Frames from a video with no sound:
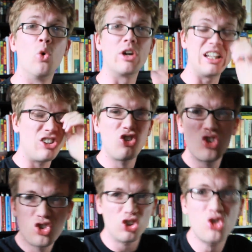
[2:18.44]
org,
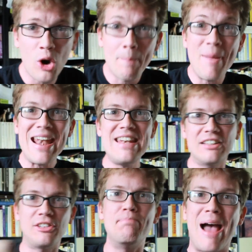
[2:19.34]
just
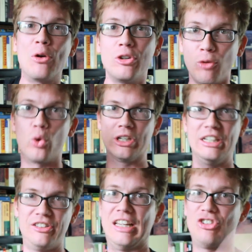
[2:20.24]
tremendous amount of
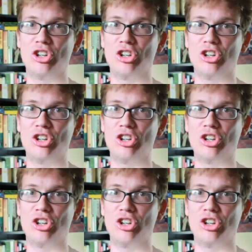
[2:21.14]
organization.